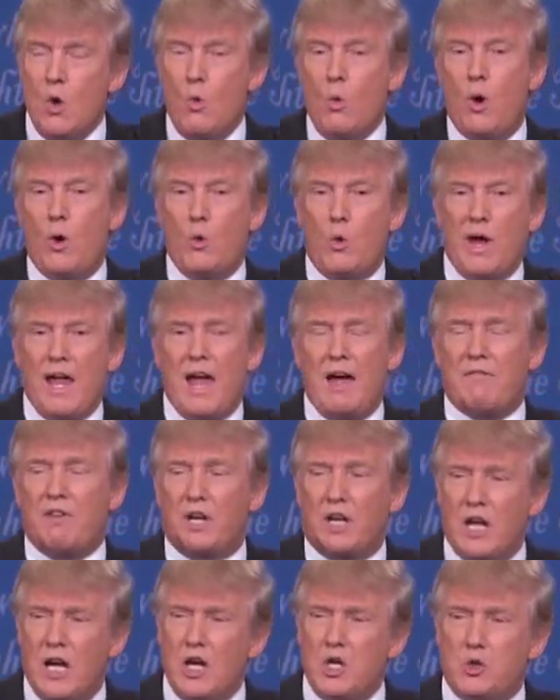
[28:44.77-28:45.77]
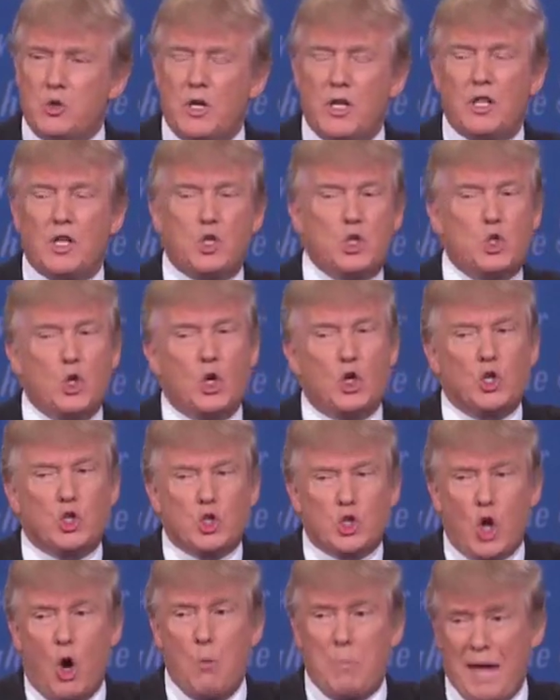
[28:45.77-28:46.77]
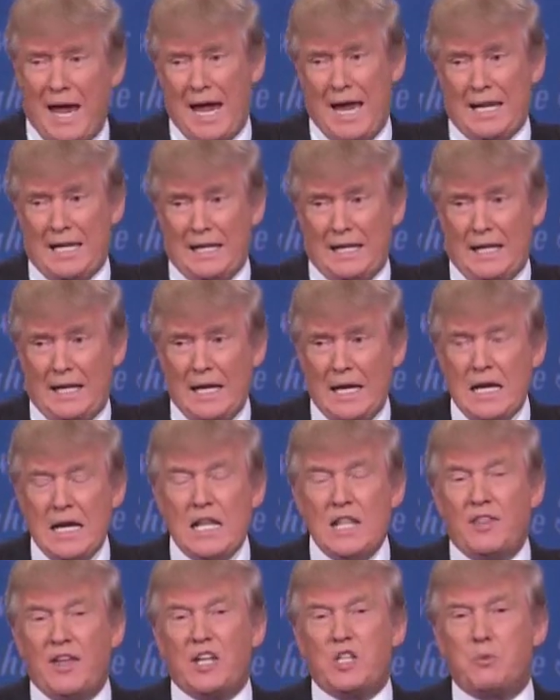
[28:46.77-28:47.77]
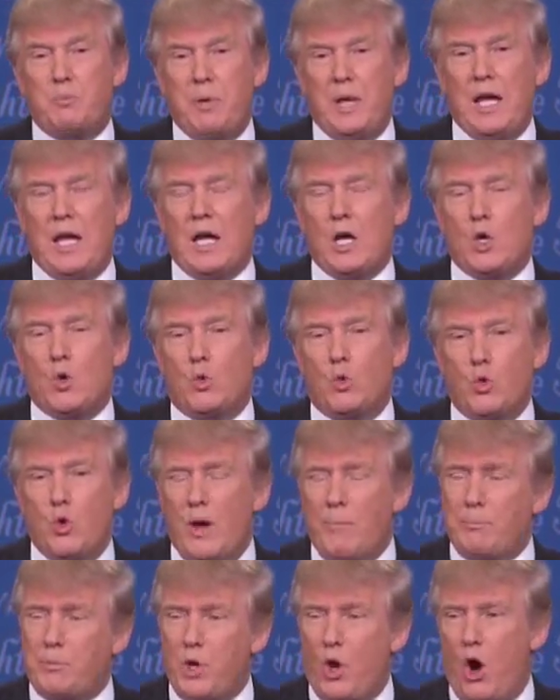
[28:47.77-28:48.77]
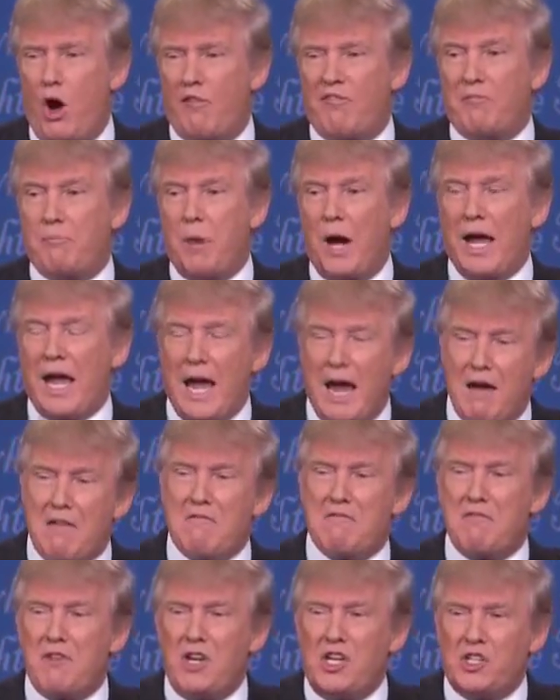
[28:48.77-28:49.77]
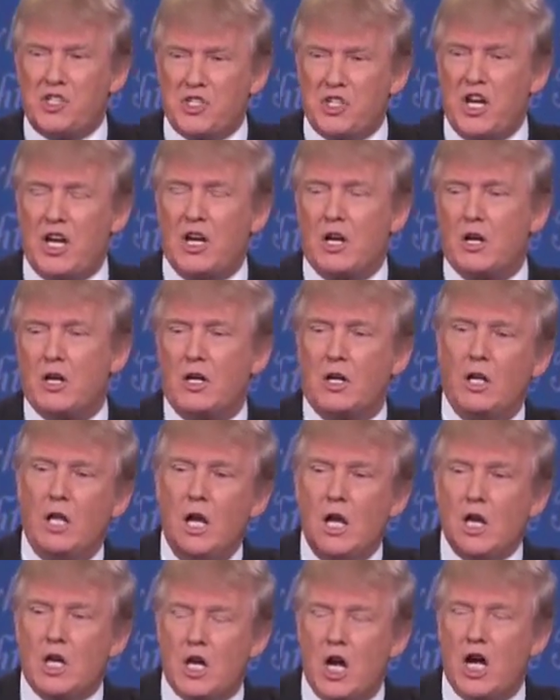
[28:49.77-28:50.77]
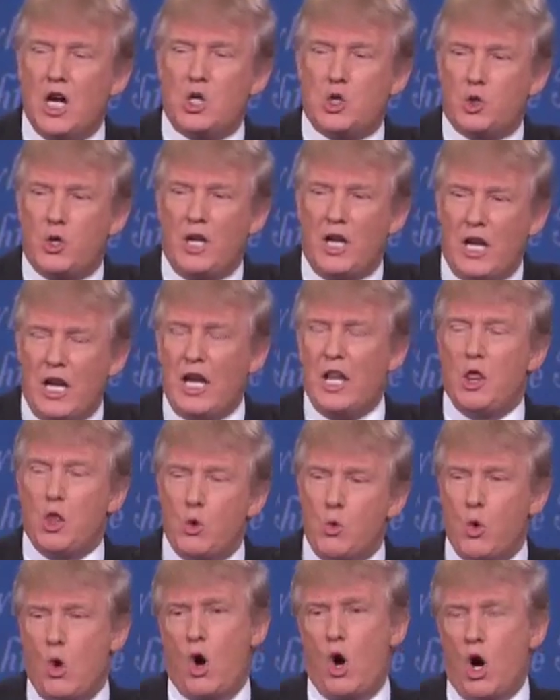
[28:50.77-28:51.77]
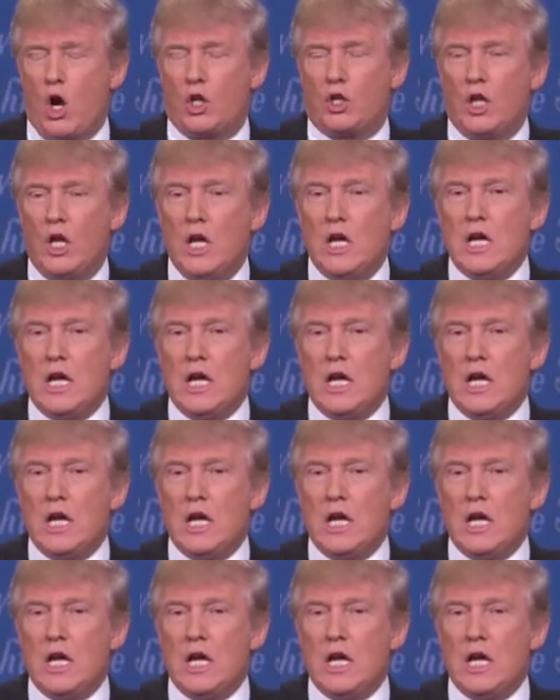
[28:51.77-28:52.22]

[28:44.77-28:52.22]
When we have a country that's doing so badly, that's being ripped off by every single country in the world,